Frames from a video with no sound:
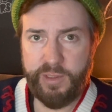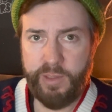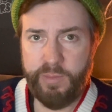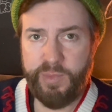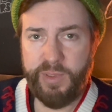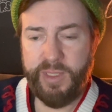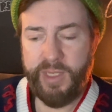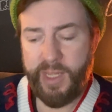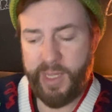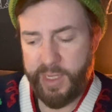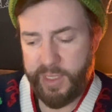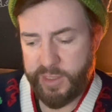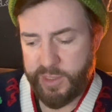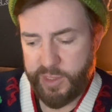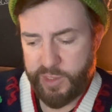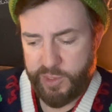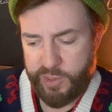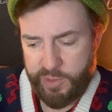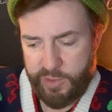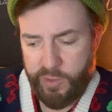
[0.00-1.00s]
A bidet is
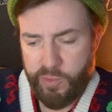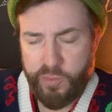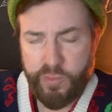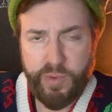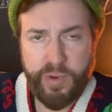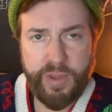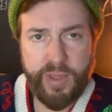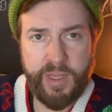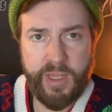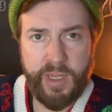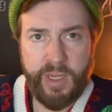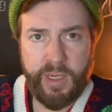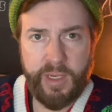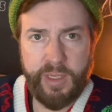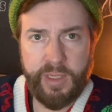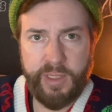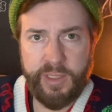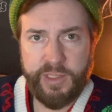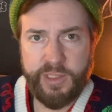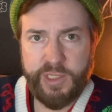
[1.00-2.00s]
its own thing.
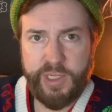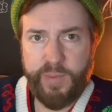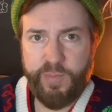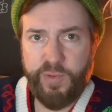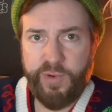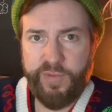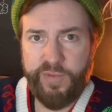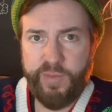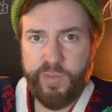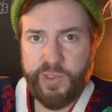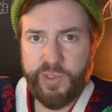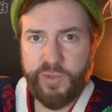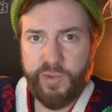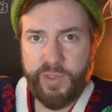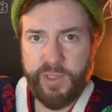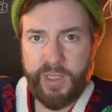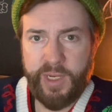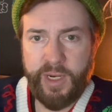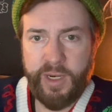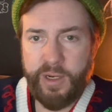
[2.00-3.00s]
It's separate from a
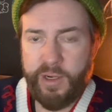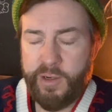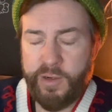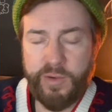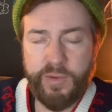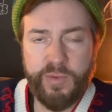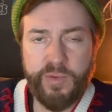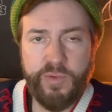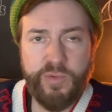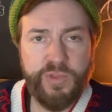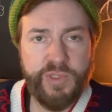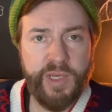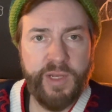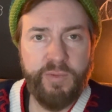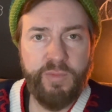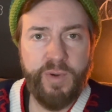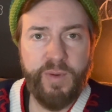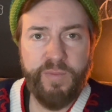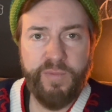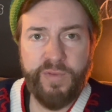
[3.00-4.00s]
toilet. I don't know who's
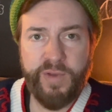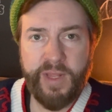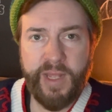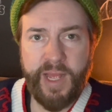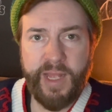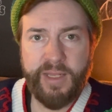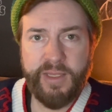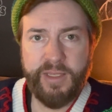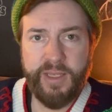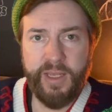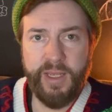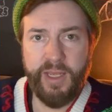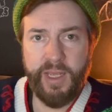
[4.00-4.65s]
got room for that.